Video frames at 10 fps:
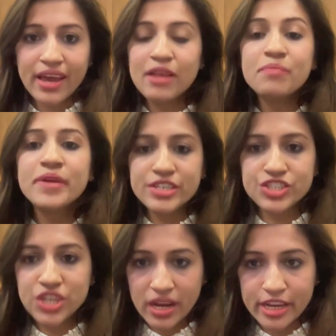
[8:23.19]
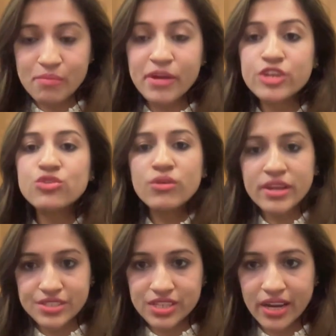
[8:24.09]
helping a child,
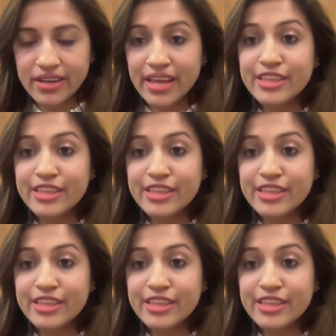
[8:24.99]
mentoring a child.